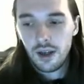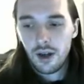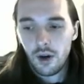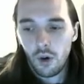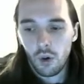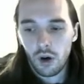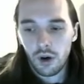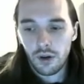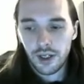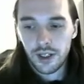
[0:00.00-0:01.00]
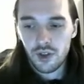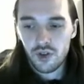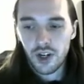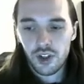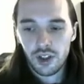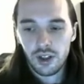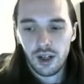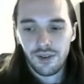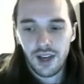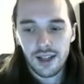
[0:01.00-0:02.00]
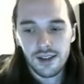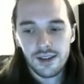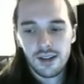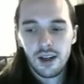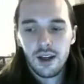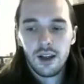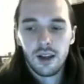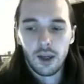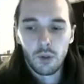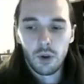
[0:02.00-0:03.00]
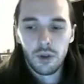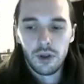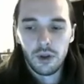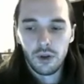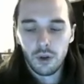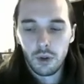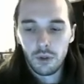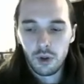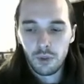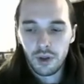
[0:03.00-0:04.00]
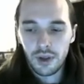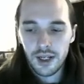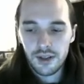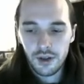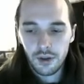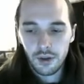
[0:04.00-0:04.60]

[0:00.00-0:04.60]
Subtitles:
or the construction of heads, like what would you put that to?